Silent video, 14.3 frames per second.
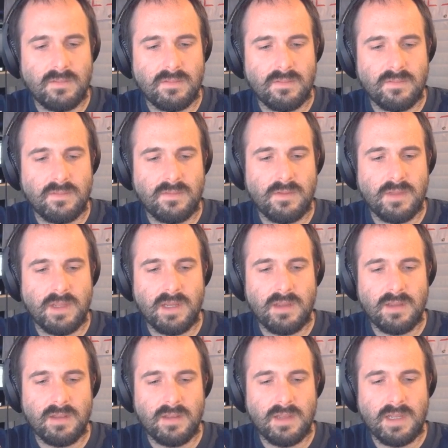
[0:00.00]
for the
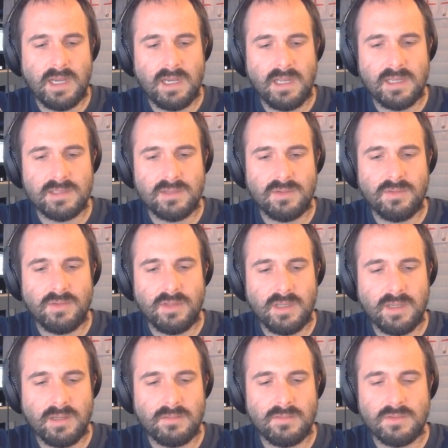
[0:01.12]
NES
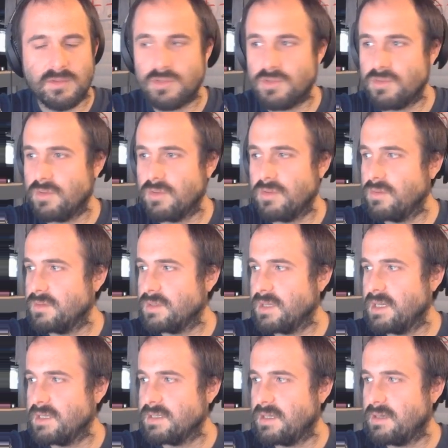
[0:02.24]
only, short those
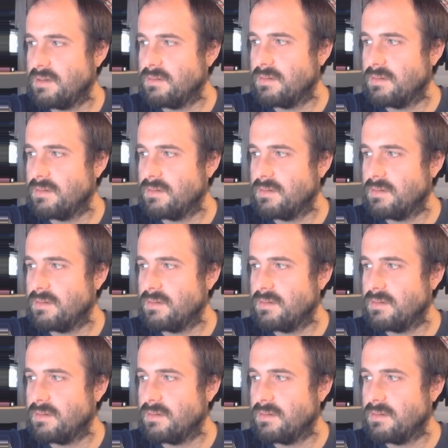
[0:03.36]
guys out.